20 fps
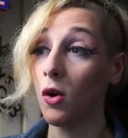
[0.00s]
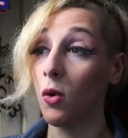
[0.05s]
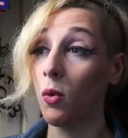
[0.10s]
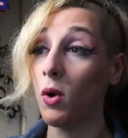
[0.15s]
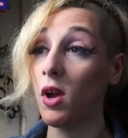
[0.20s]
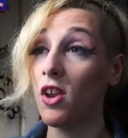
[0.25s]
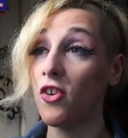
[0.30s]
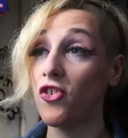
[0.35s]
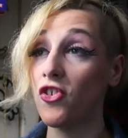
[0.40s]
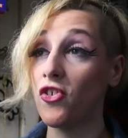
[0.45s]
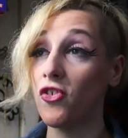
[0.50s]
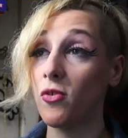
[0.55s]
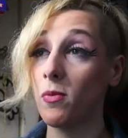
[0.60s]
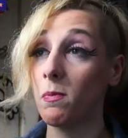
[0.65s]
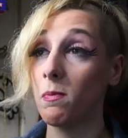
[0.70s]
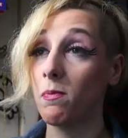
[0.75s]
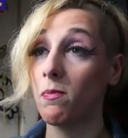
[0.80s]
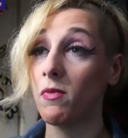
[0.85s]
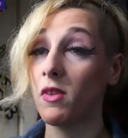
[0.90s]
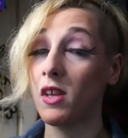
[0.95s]
Which
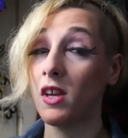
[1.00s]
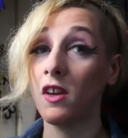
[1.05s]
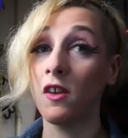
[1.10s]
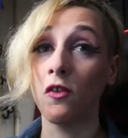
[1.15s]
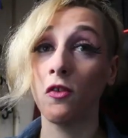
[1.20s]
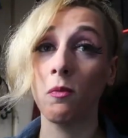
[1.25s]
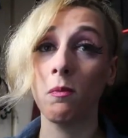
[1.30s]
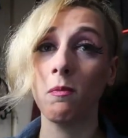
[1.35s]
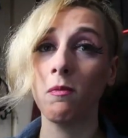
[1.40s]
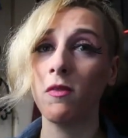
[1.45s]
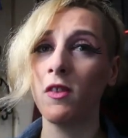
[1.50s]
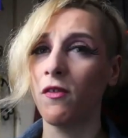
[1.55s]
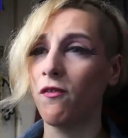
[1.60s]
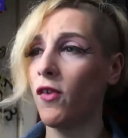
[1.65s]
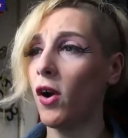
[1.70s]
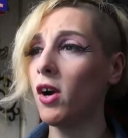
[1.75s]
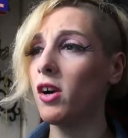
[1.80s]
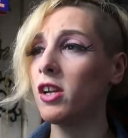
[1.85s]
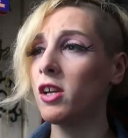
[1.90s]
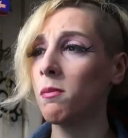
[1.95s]
is, the
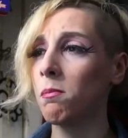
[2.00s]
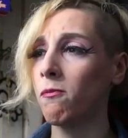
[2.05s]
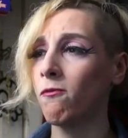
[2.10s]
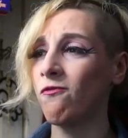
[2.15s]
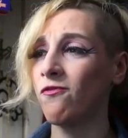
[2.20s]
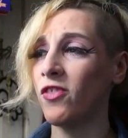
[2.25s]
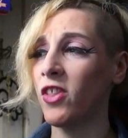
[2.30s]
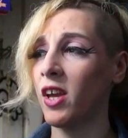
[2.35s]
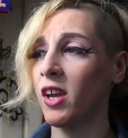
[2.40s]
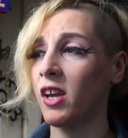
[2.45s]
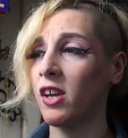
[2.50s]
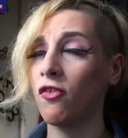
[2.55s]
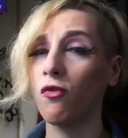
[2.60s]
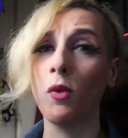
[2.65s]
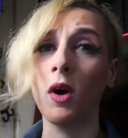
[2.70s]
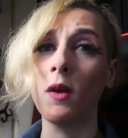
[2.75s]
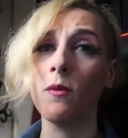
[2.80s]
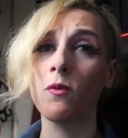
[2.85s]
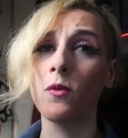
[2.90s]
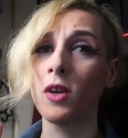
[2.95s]
farting thing is
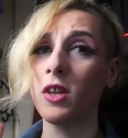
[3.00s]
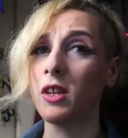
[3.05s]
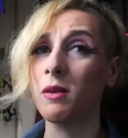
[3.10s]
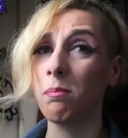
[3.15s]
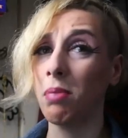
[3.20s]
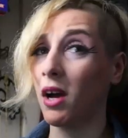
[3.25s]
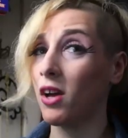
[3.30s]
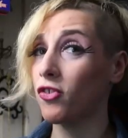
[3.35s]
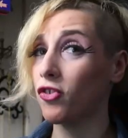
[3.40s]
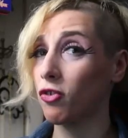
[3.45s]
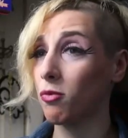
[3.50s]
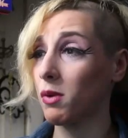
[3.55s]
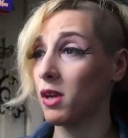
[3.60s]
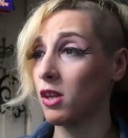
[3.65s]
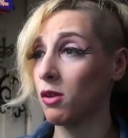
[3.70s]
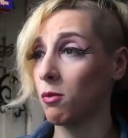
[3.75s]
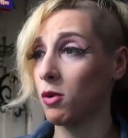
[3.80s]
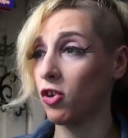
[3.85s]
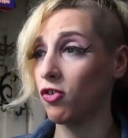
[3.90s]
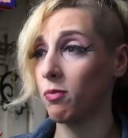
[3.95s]
what really puzzled me
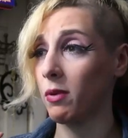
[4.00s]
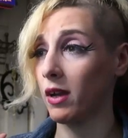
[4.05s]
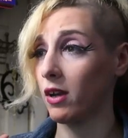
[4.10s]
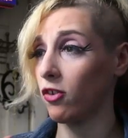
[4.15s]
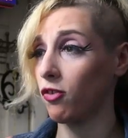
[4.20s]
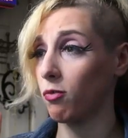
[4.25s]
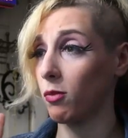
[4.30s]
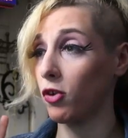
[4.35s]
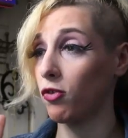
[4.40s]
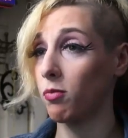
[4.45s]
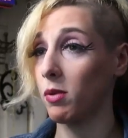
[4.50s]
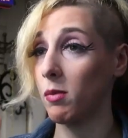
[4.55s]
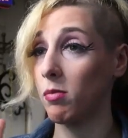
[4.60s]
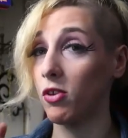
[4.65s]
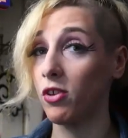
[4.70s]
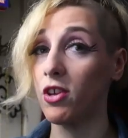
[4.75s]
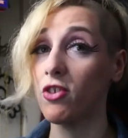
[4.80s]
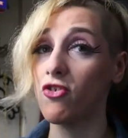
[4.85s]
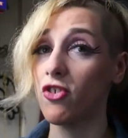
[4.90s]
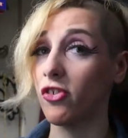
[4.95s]
the most, because most
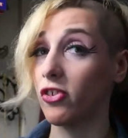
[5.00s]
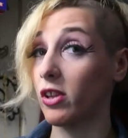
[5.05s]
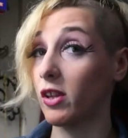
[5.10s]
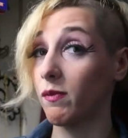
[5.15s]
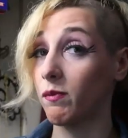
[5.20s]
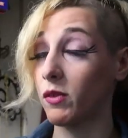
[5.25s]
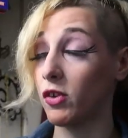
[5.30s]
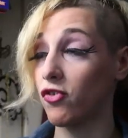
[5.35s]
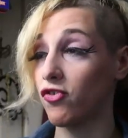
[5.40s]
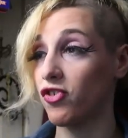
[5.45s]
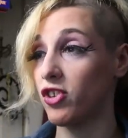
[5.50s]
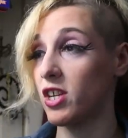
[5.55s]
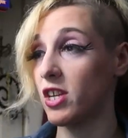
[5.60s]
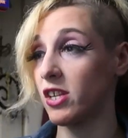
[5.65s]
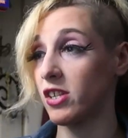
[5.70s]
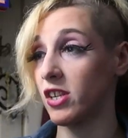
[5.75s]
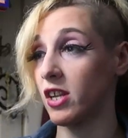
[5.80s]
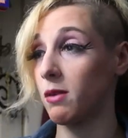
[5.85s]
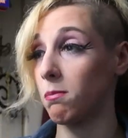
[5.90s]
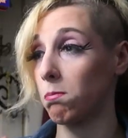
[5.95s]
people, they just lift their
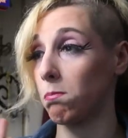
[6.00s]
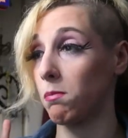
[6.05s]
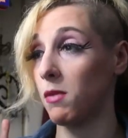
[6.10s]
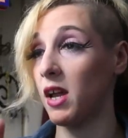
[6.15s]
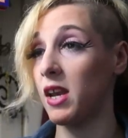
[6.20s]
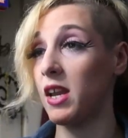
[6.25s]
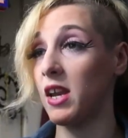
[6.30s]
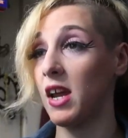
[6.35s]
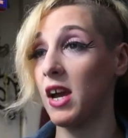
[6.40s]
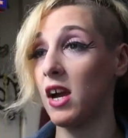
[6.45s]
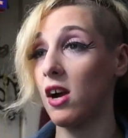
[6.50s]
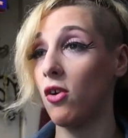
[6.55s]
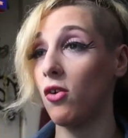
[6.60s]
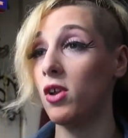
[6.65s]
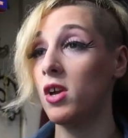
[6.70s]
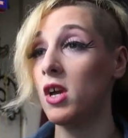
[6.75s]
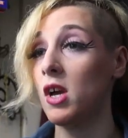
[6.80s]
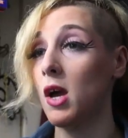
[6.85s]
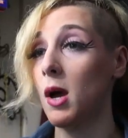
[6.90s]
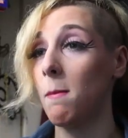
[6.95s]
cheeks and let it out.
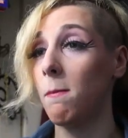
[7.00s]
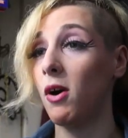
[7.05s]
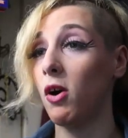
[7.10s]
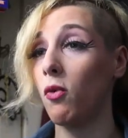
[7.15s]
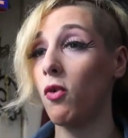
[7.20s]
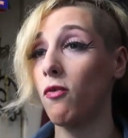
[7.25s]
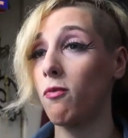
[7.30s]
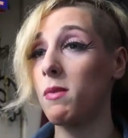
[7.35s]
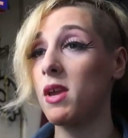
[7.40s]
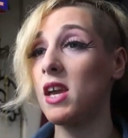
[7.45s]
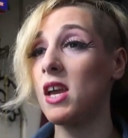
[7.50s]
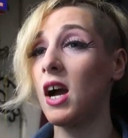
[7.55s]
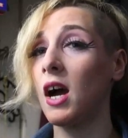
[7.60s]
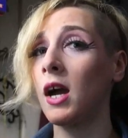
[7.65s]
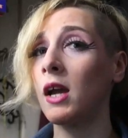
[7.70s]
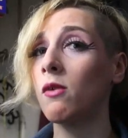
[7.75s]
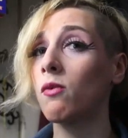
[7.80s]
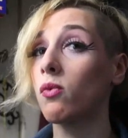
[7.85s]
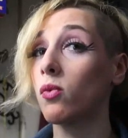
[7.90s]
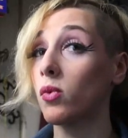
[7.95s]
But with me,
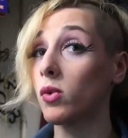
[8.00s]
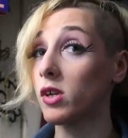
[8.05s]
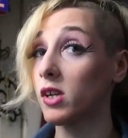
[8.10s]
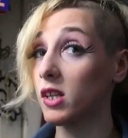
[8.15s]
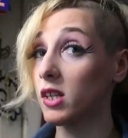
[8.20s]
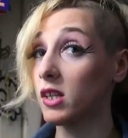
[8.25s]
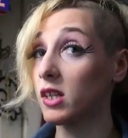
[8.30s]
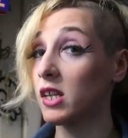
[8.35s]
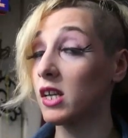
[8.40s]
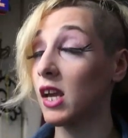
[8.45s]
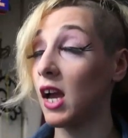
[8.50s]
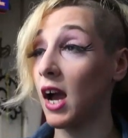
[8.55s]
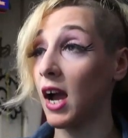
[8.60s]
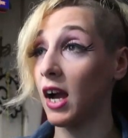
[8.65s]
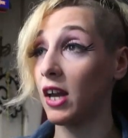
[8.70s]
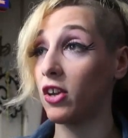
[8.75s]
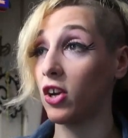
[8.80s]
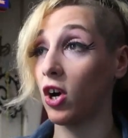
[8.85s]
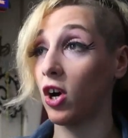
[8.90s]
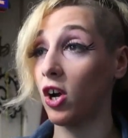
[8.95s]
I really
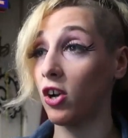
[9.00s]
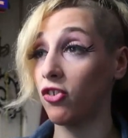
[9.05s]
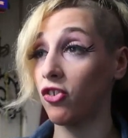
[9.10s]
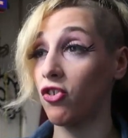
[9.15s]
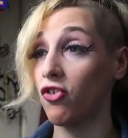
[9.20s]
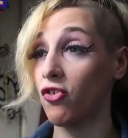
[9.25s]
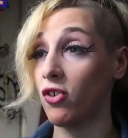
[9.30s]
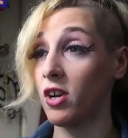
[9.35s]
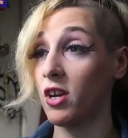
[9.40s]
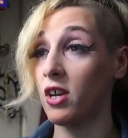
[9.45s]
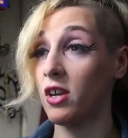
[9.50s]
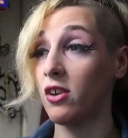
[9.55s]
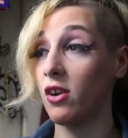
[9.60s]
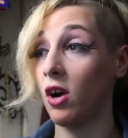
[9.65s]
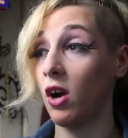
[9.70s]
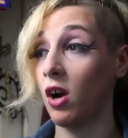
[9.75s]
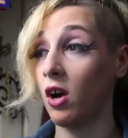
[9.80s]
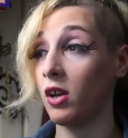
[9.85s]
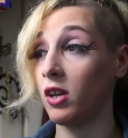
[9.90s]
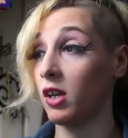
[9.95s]
had to concentrate
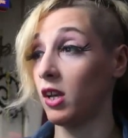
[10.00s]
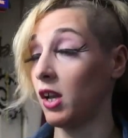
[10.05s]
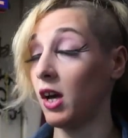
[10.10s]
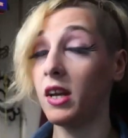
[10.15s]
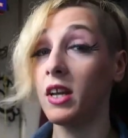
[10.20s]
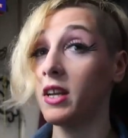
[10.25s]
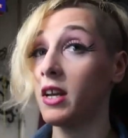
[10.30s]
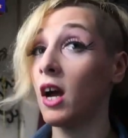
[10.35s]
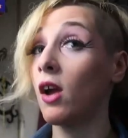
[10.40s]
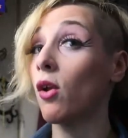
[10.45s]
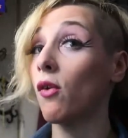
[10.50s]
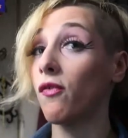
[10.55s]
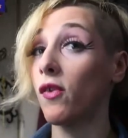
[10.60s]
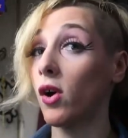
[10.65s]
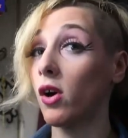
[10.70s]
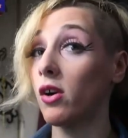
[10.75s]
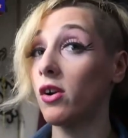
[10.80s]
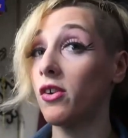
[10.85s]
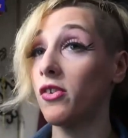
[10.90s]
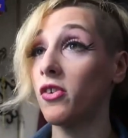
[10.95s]
on letting out a
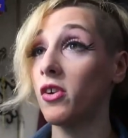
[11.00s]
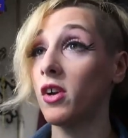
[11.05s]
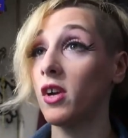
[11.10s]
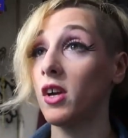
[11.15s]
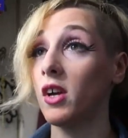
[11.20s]
fart.